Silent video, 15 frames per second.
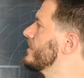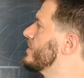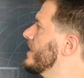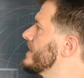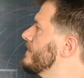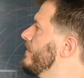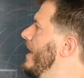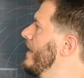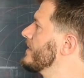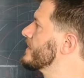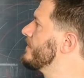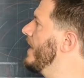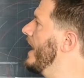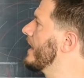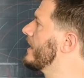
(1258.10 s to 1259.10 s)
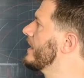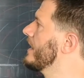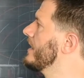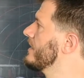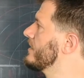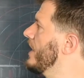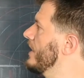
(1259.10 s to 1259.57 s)
just bounce
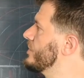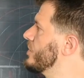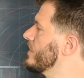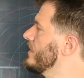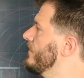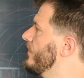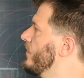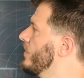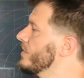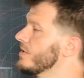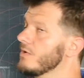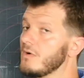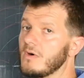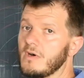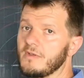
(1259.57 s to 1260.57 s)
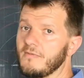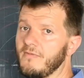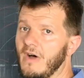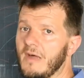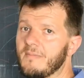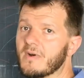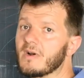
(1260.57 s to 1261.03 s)
back touching the wood or the
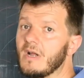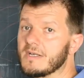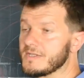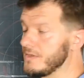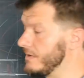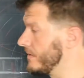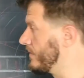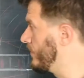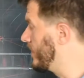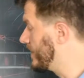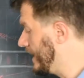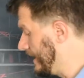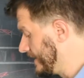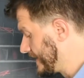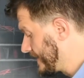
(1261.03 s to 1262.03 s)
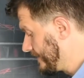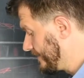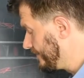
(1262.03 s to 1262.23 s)
fiberglass or what else,